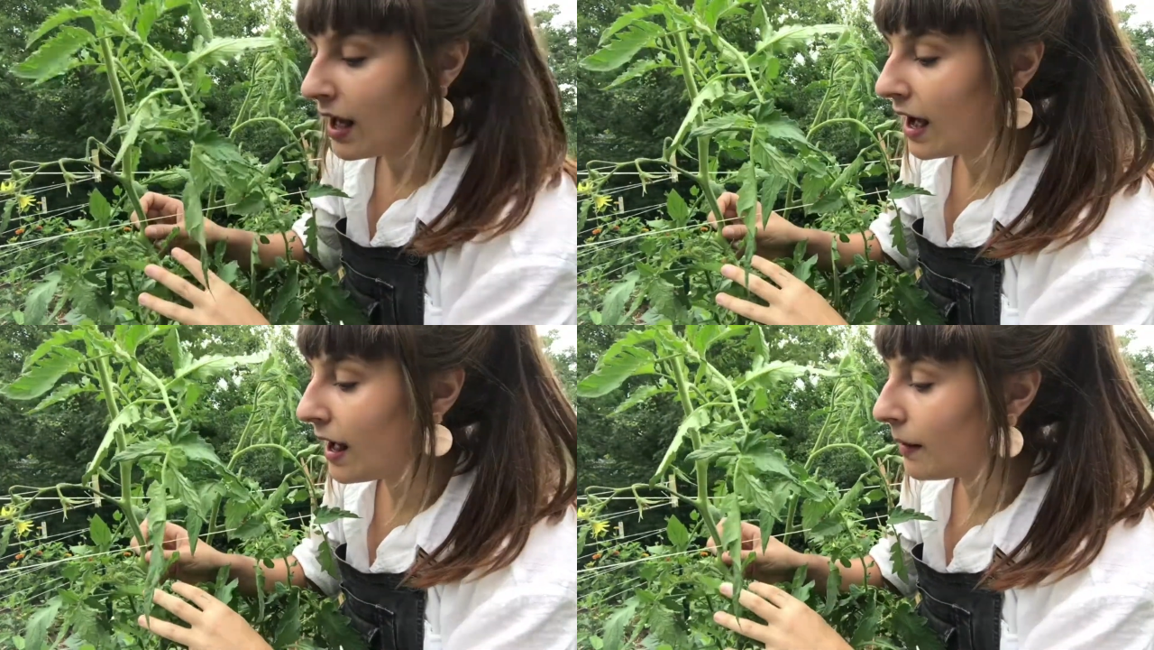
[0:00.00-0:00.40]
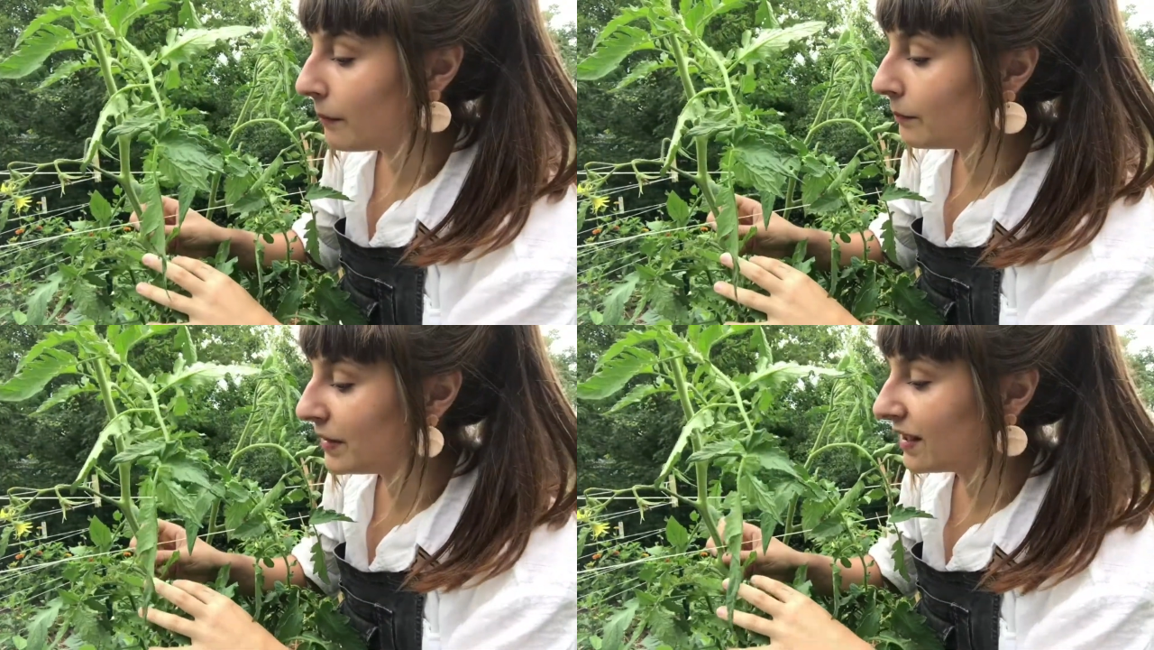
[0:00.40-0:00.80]

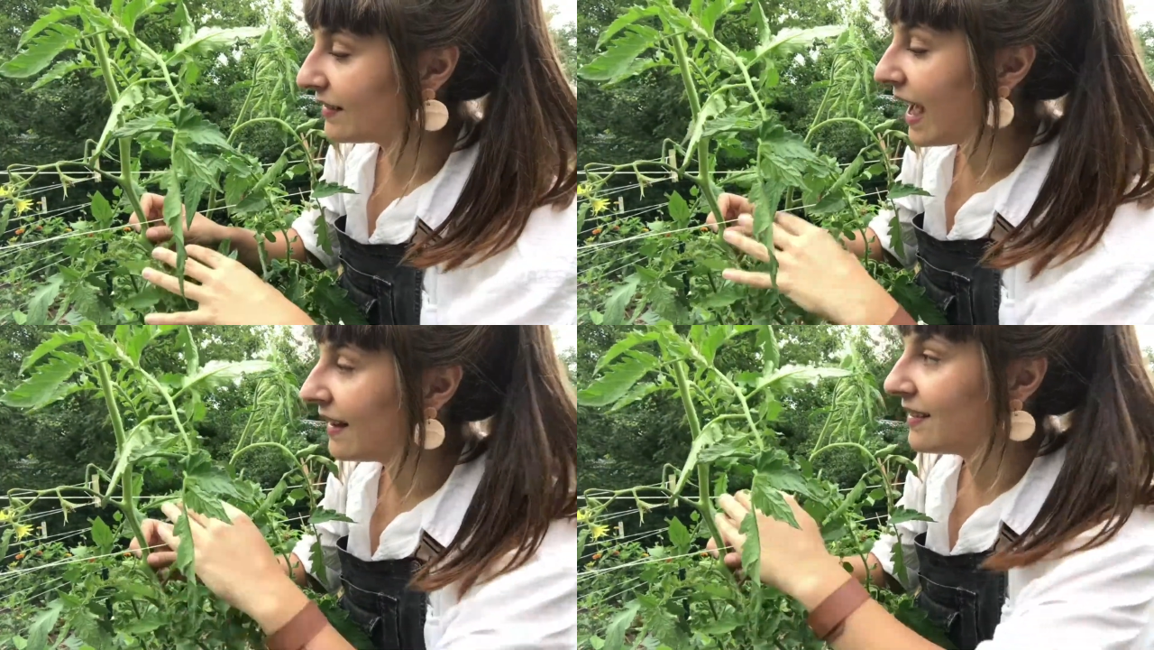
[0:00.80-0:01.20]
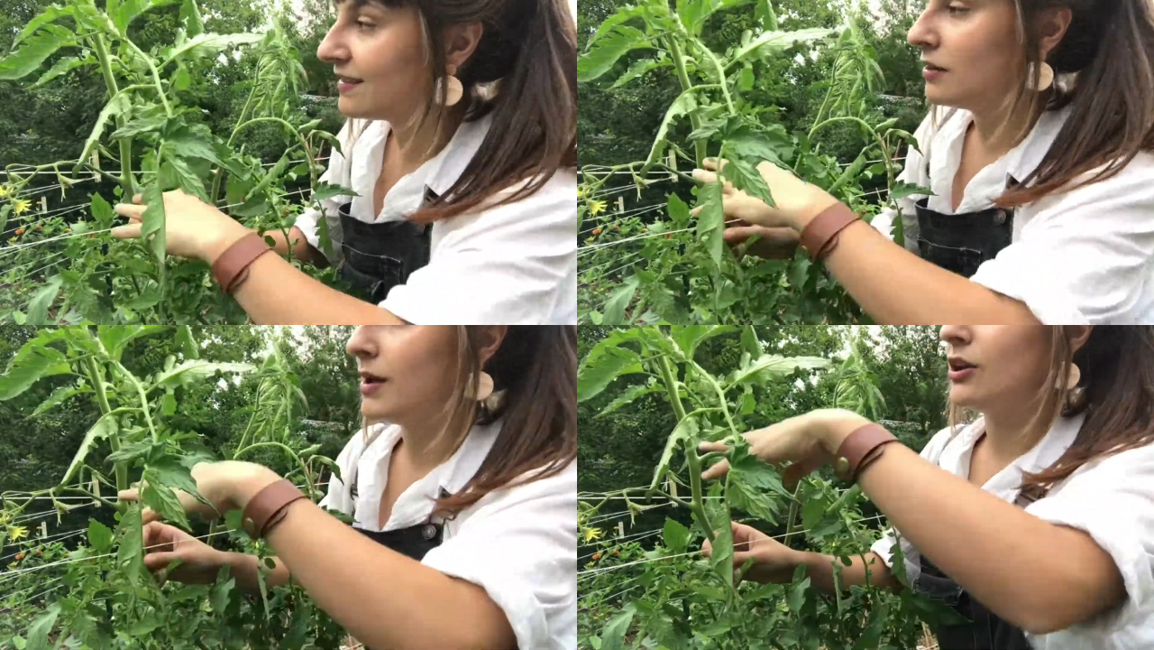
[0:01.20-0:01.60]
um, because as that
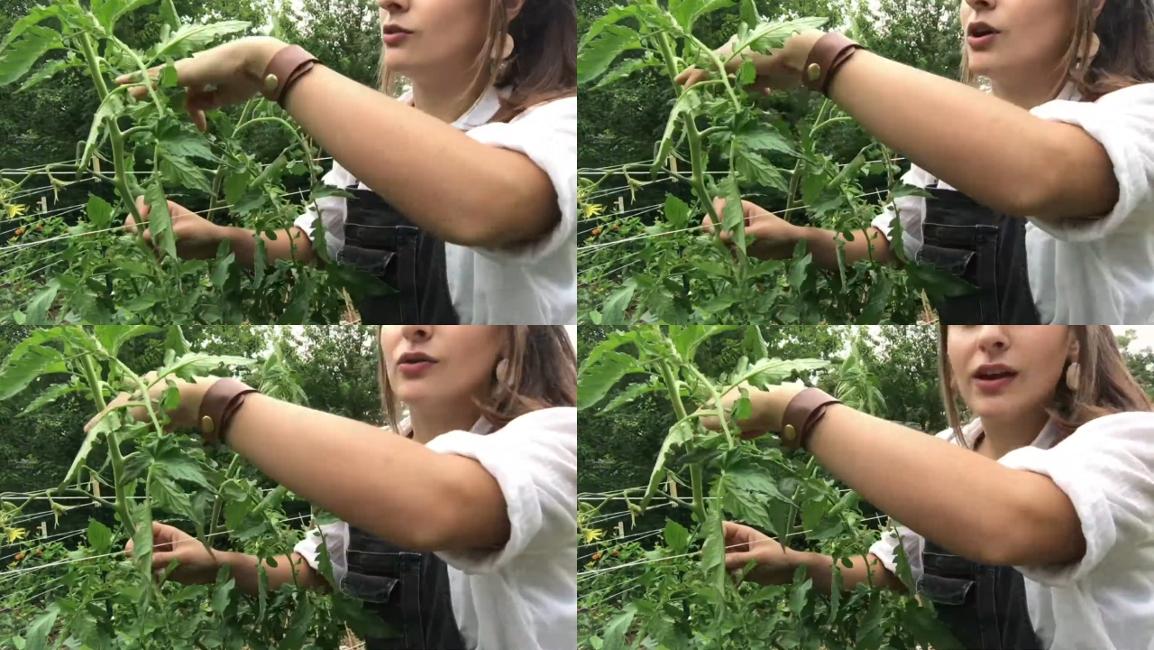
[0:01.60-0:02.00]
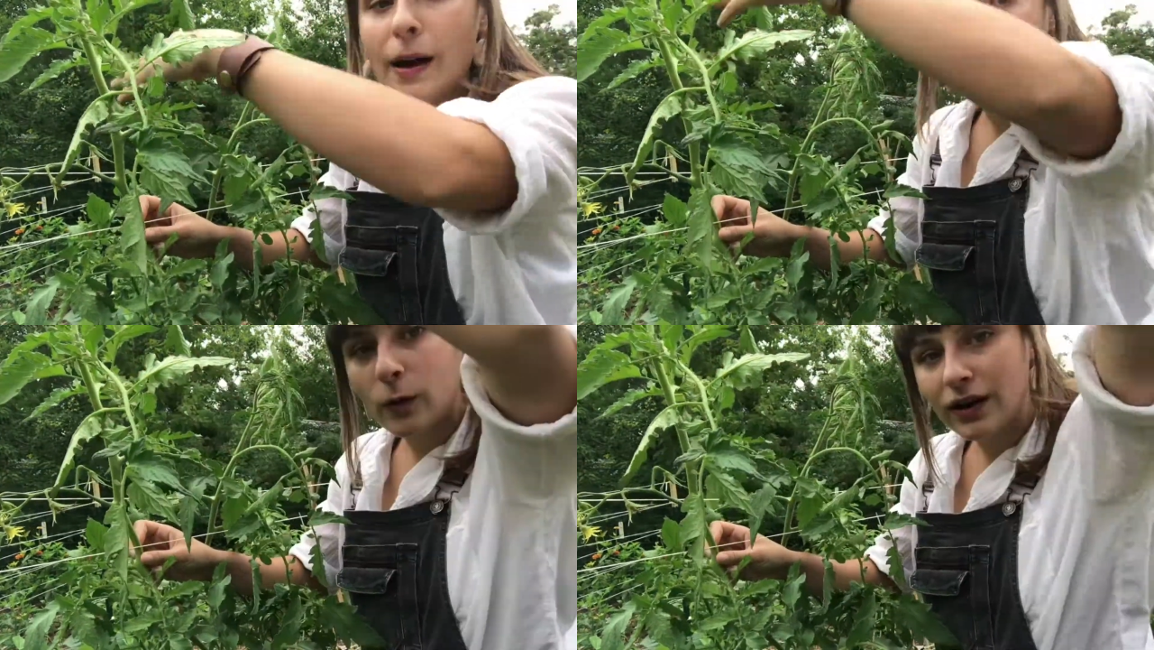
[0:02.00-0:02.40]
tomato grows
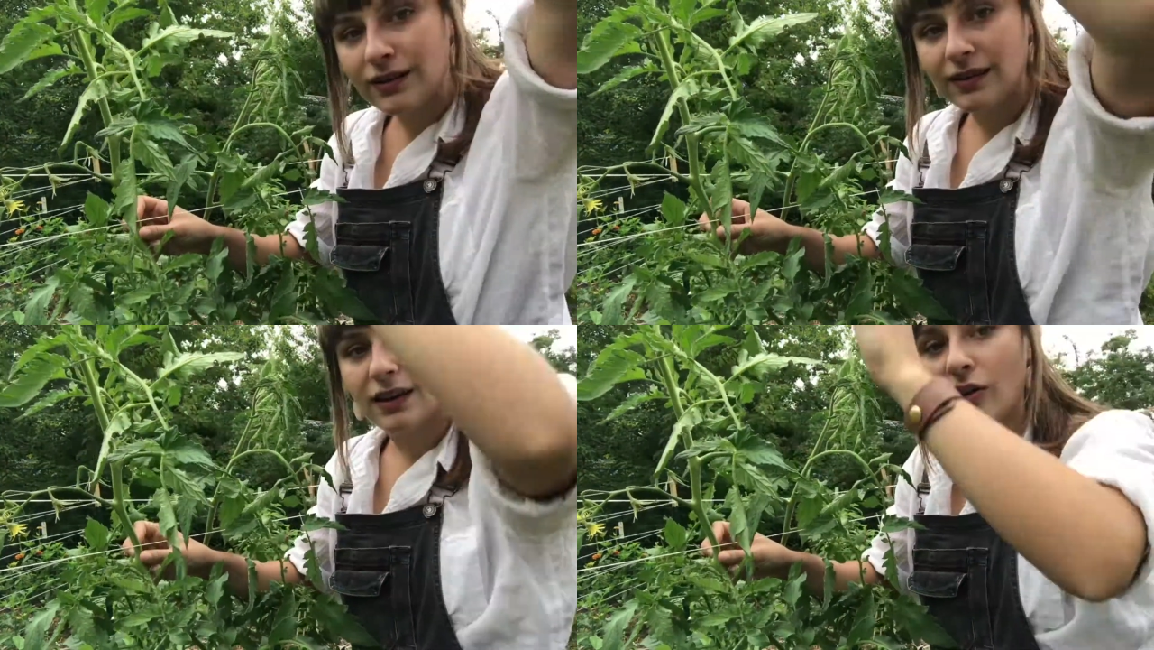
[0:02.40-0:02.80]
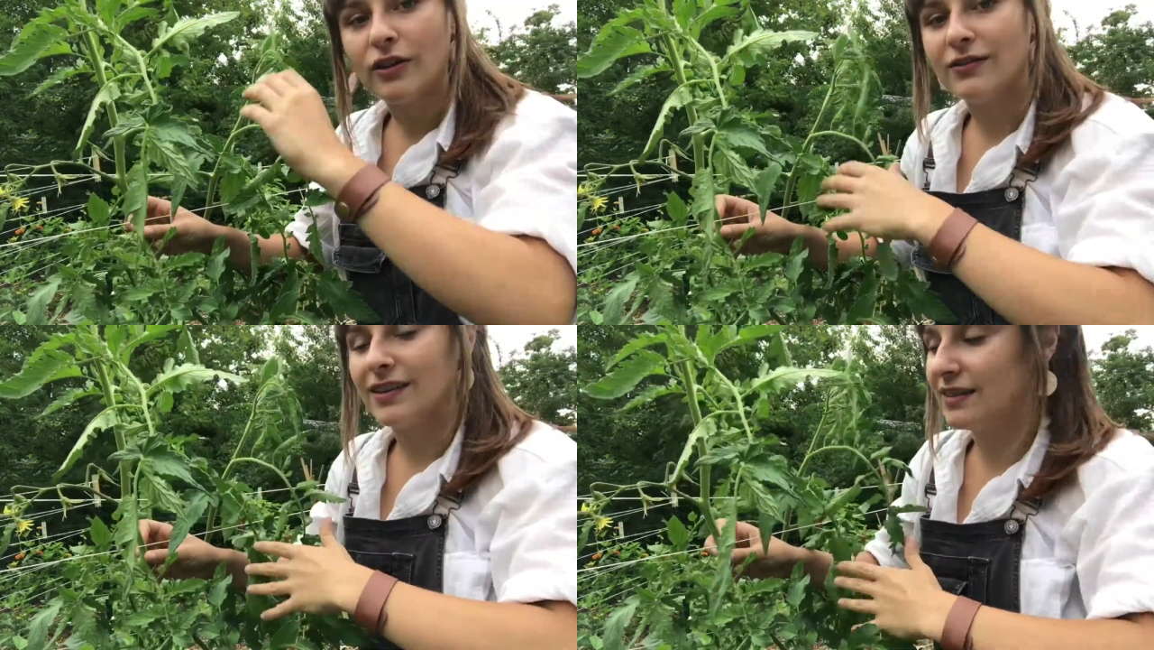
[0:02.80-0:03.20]
upwards and all
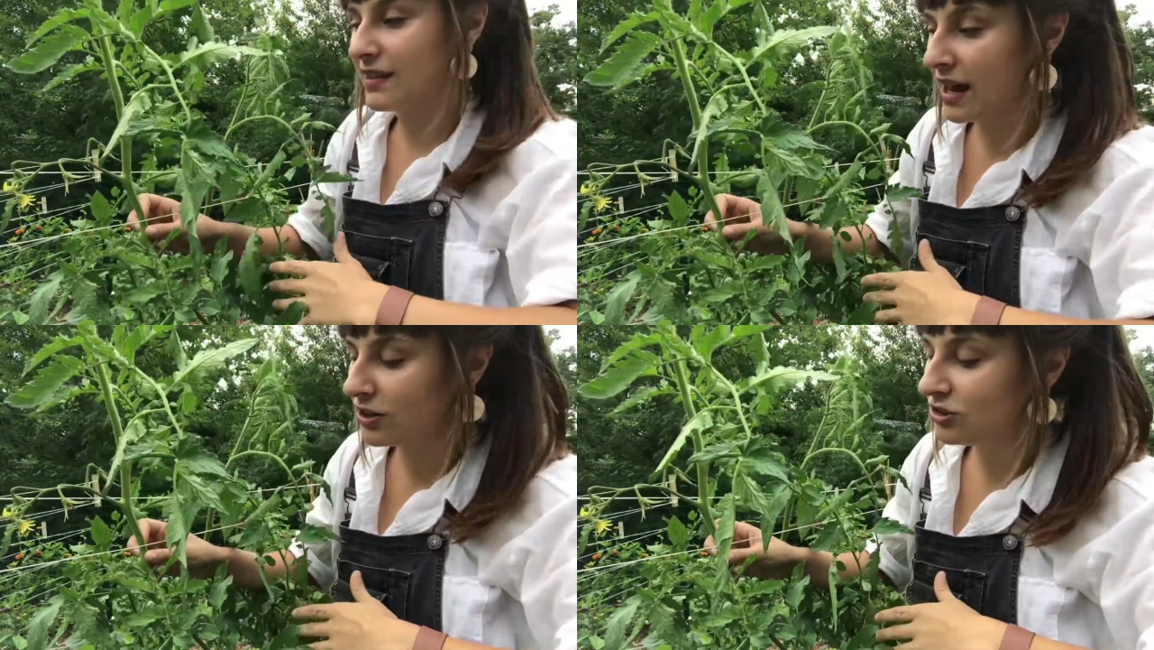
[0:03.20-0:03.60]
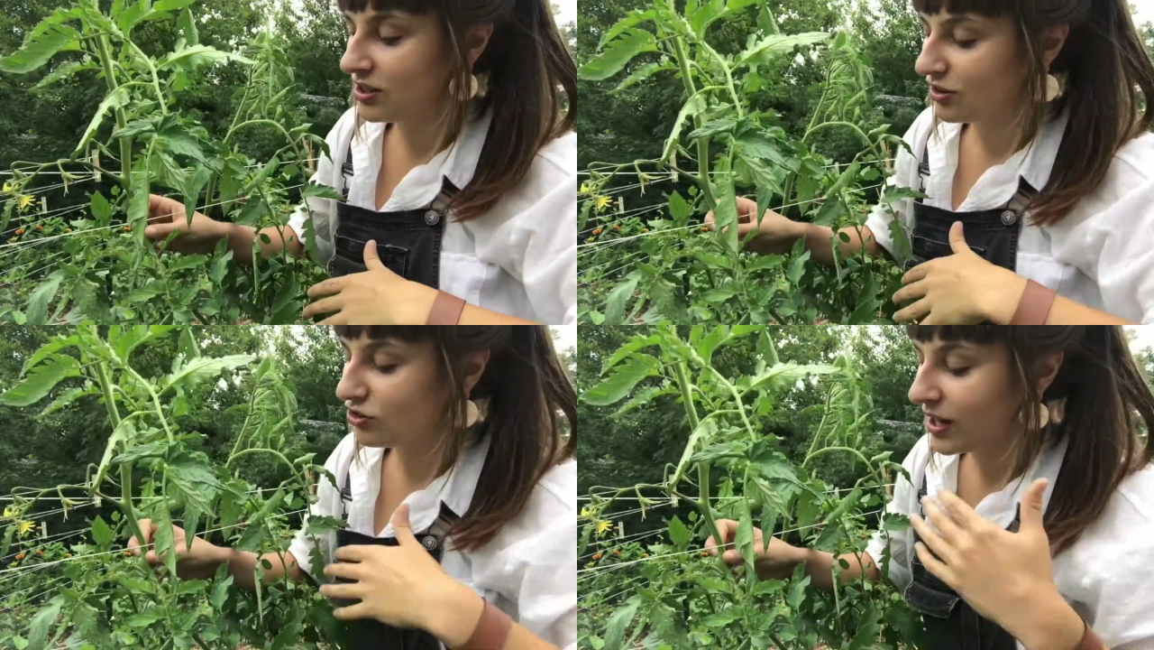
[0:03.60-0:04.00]
of its
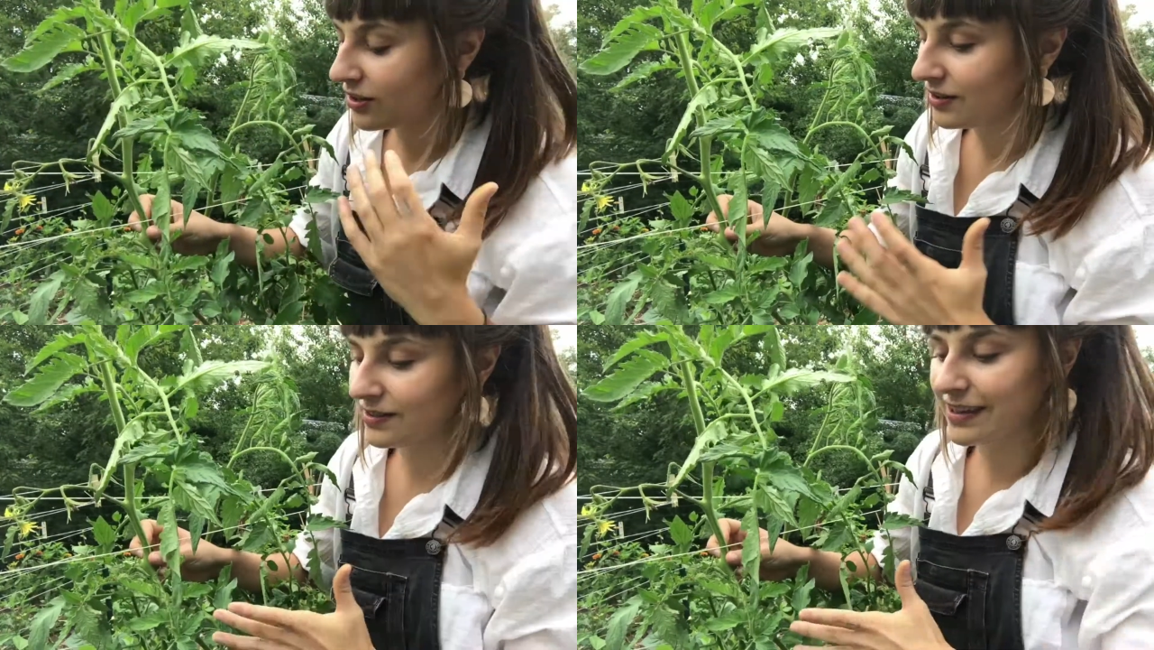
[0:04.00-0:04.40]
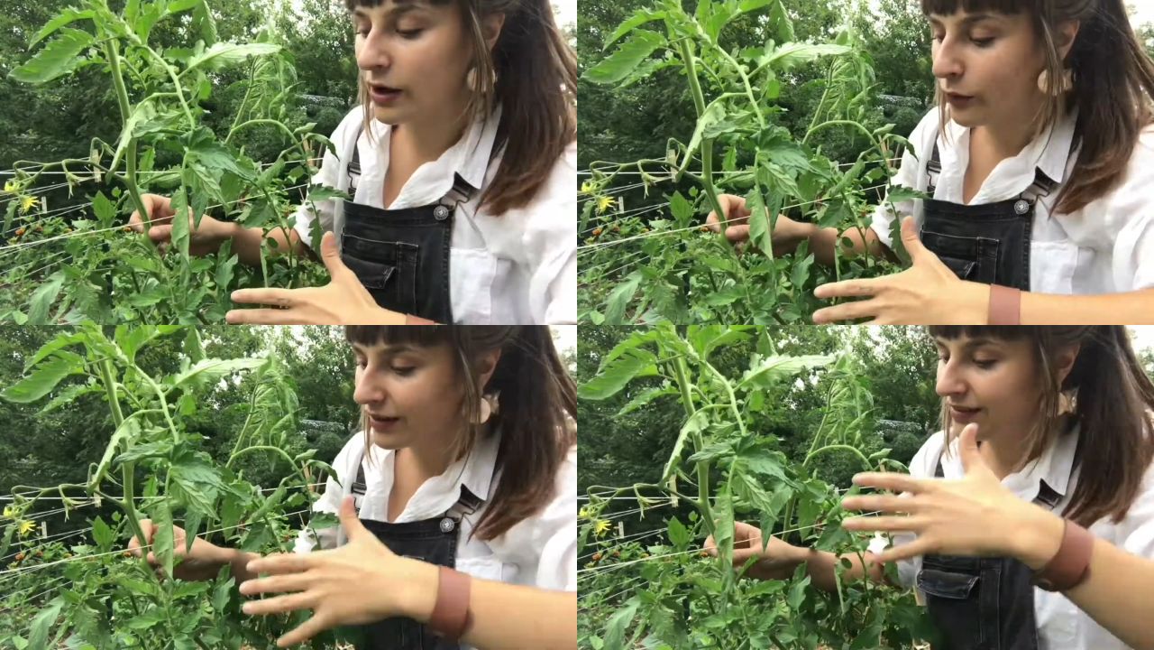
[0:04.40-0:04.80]
energy is channeled into
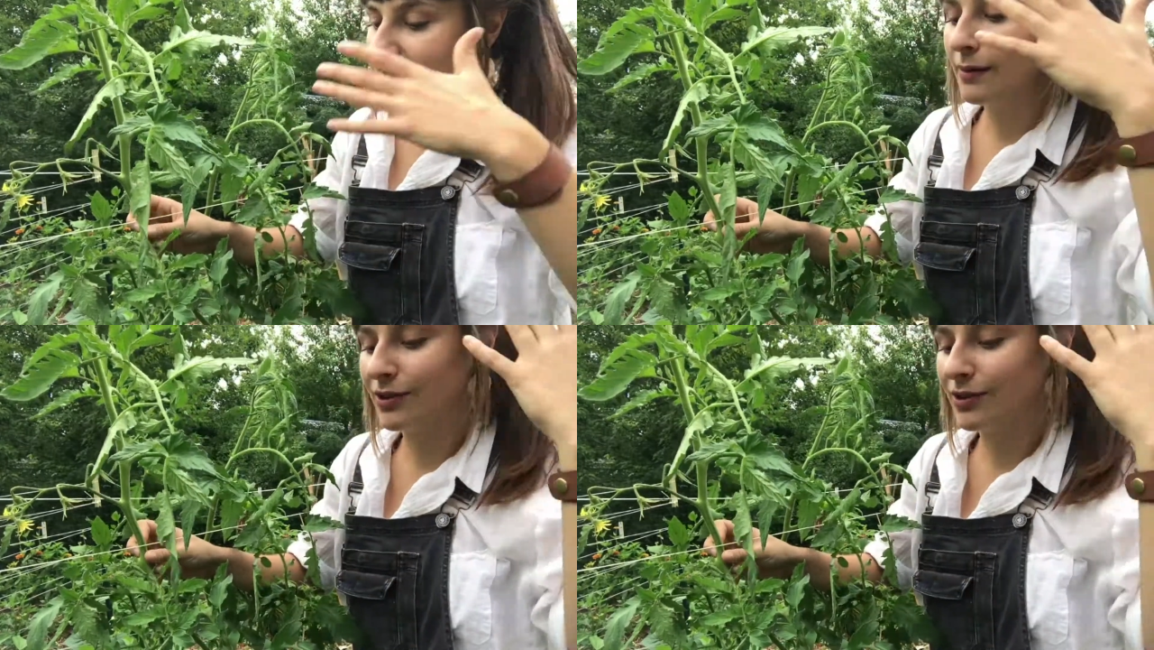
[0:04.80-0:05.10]
that one stem,